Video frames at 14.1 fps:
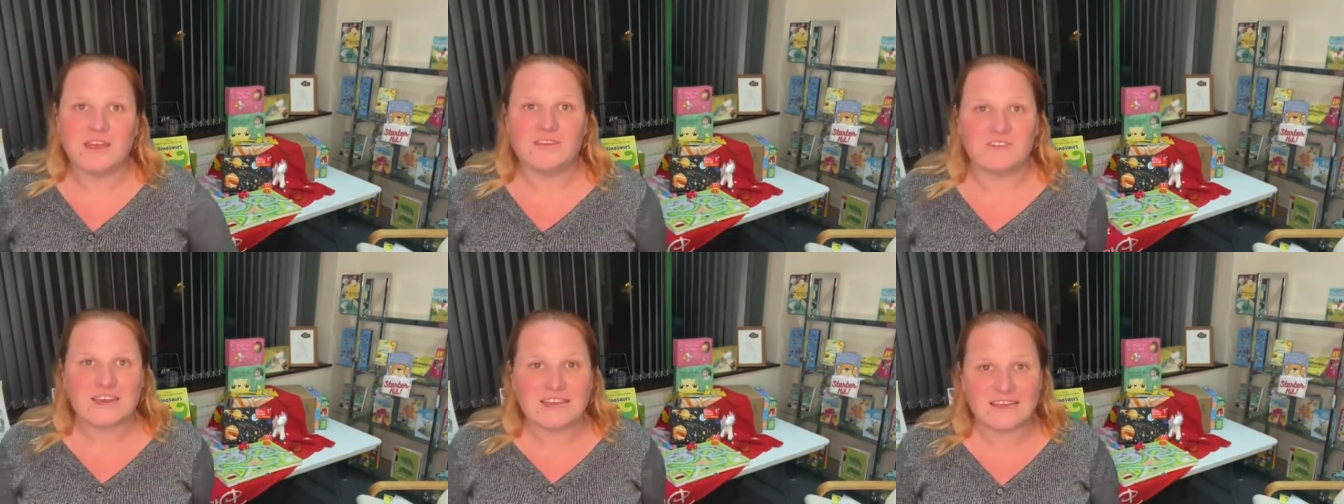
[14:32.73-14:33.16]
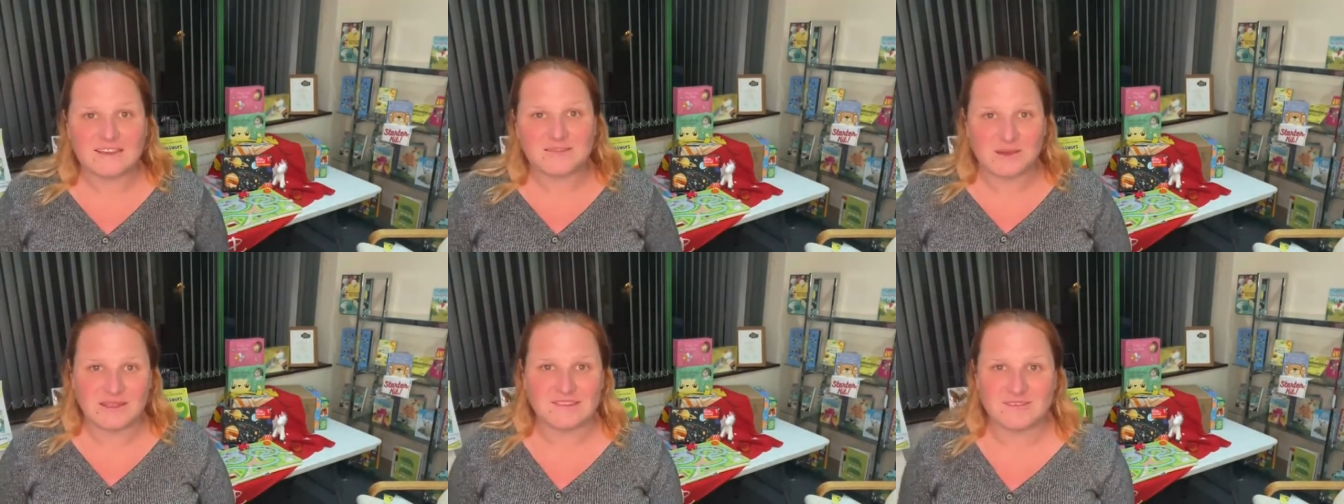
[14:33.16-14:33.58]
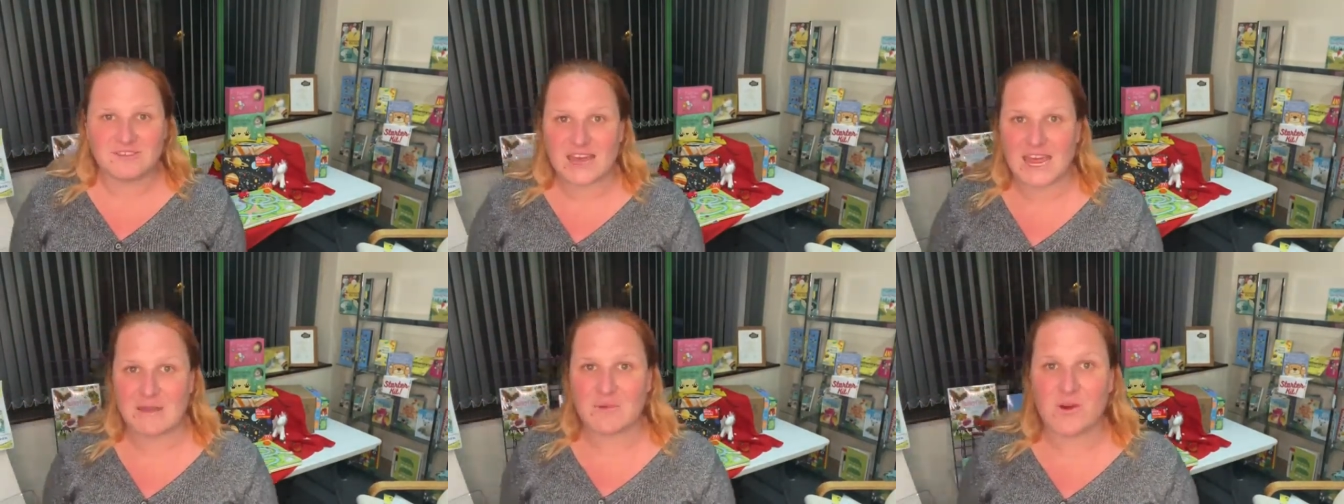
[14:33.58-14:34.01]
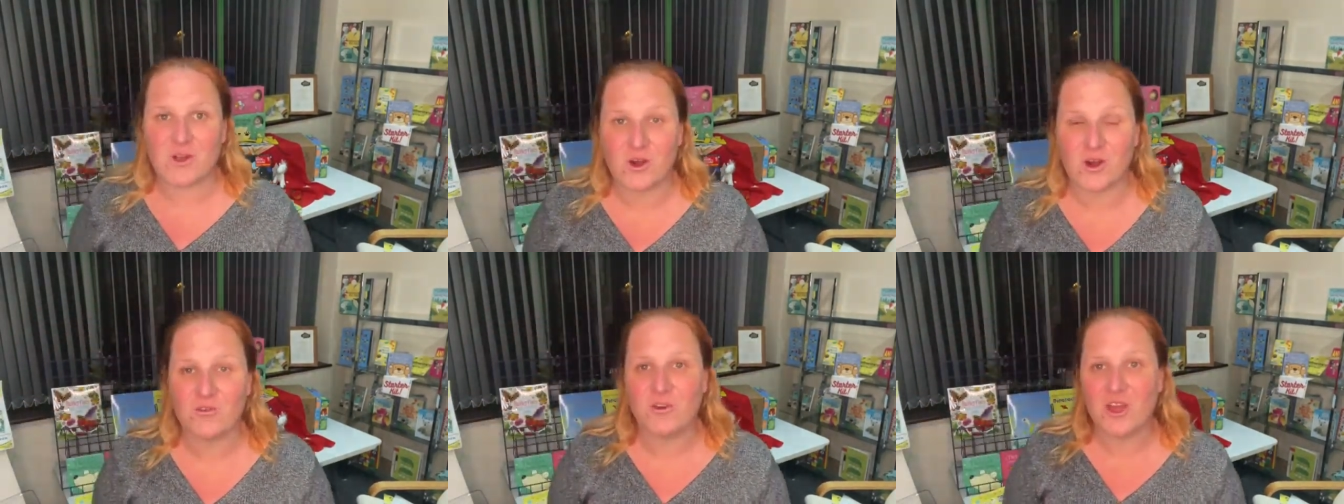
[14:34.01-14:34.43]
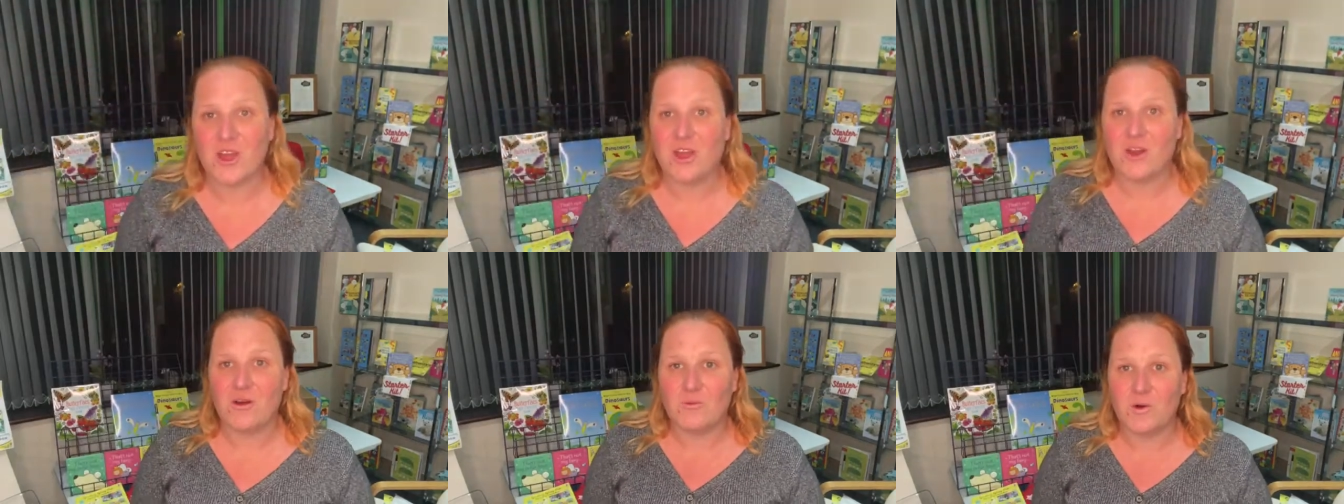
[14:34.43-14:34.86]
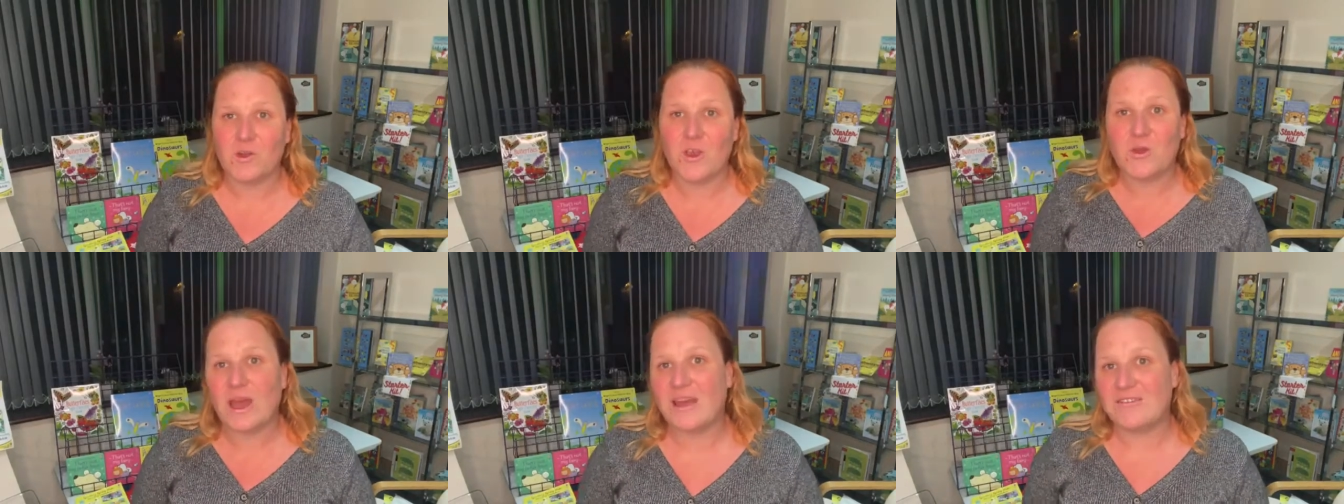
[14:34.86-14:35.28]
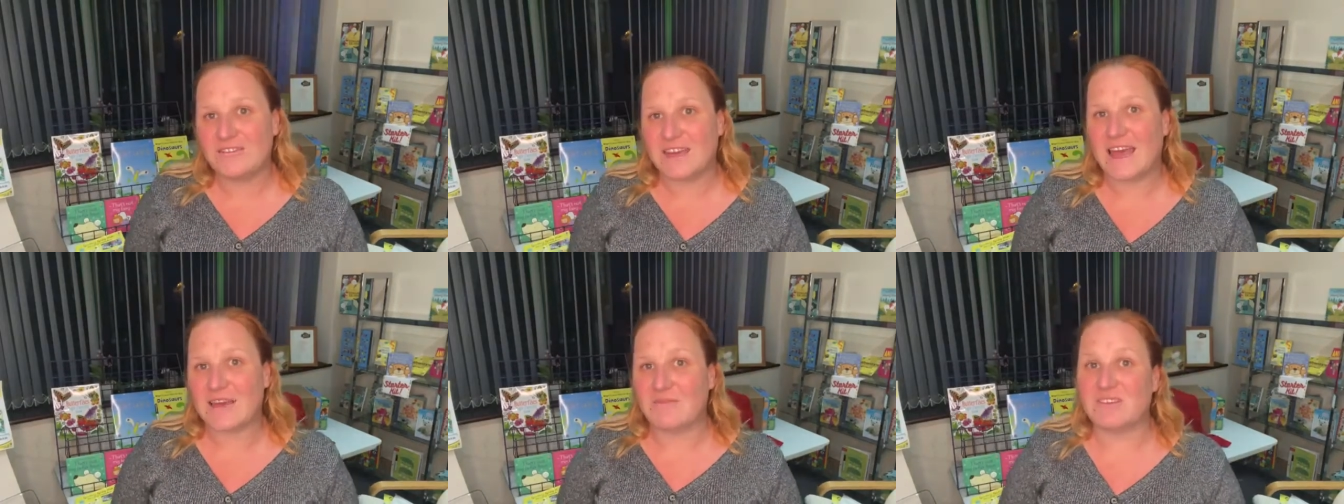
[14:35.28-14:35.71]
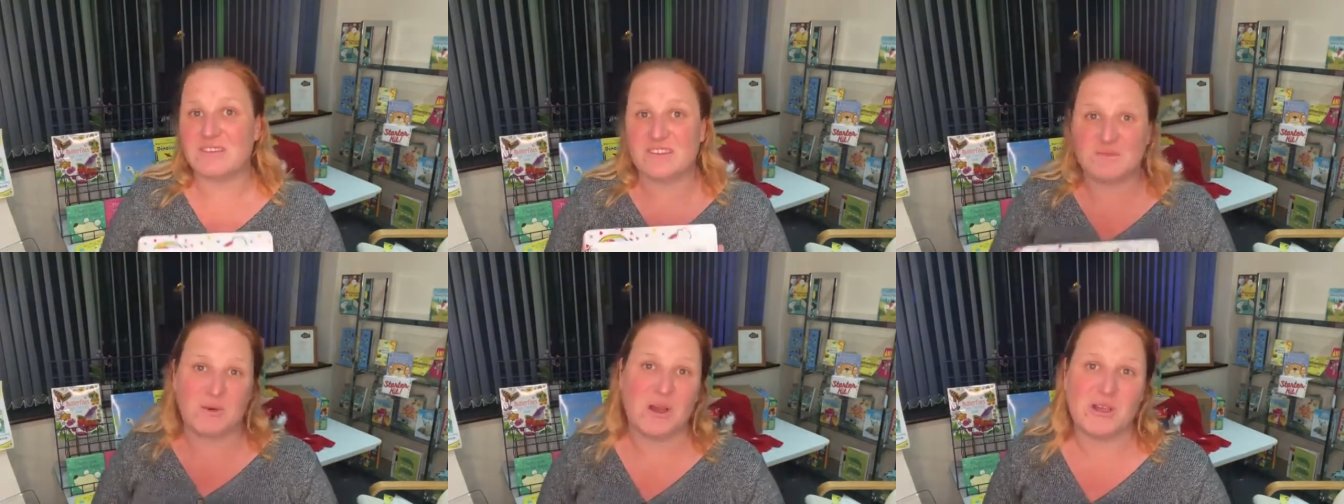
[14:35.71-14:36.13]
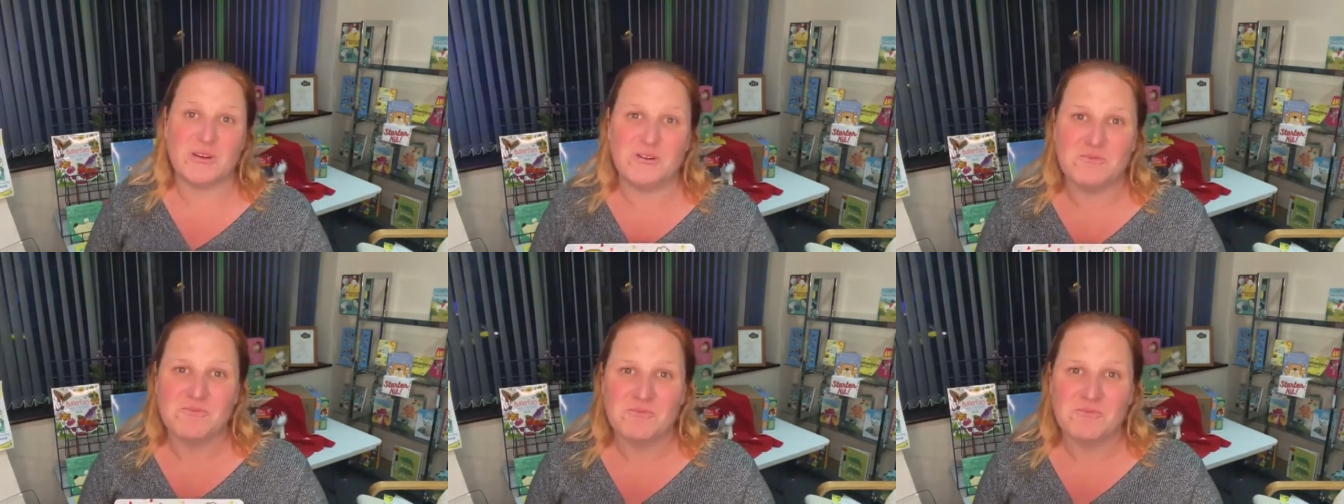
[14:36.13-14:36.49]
really expensive tablecloth. What you have to have is a smile.